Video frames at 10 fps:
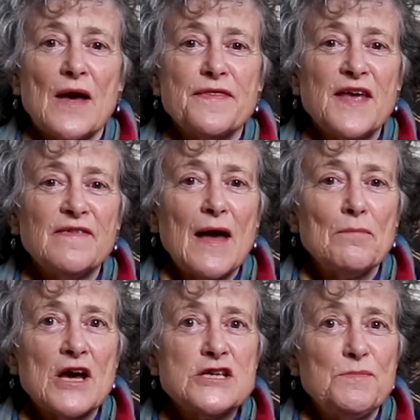I think that
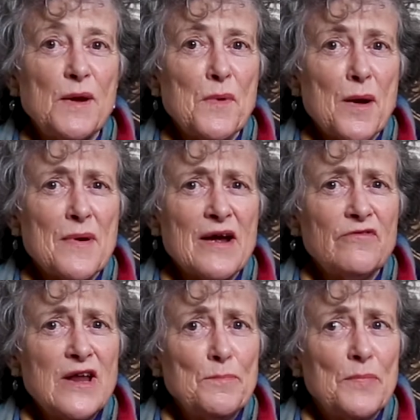might have been where my
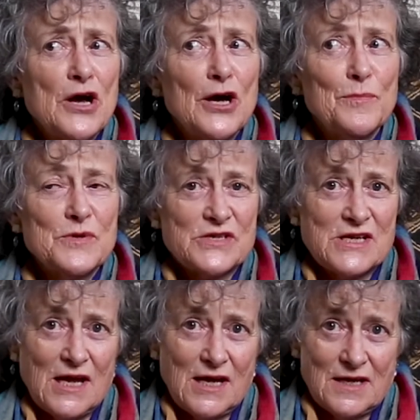
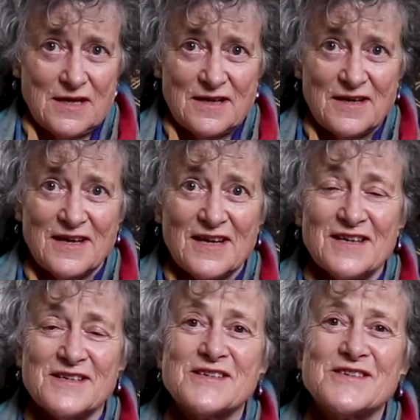repurposing
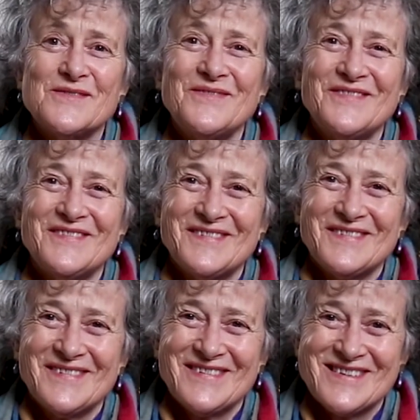has
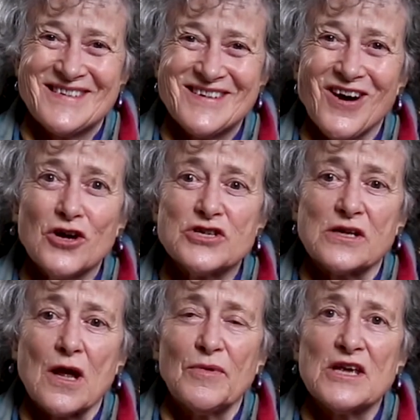started
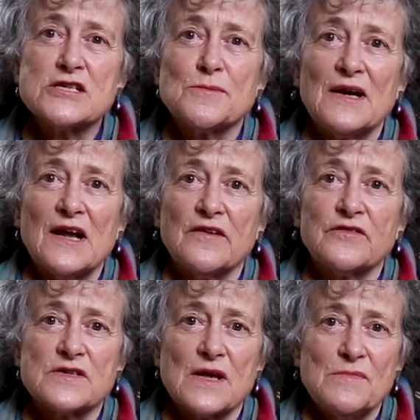coming into my life,
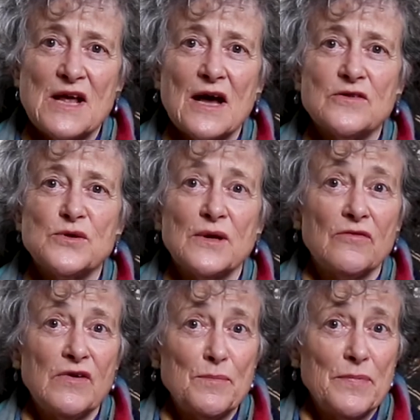because I'm now doing a
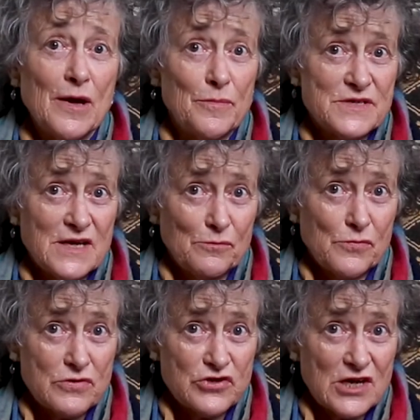repurposing
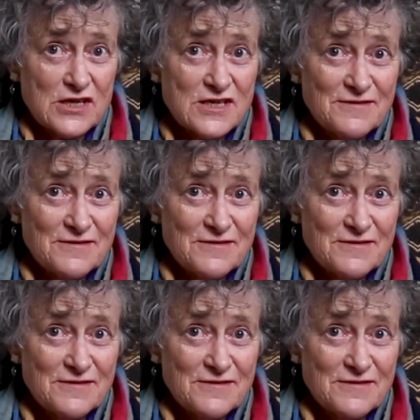project.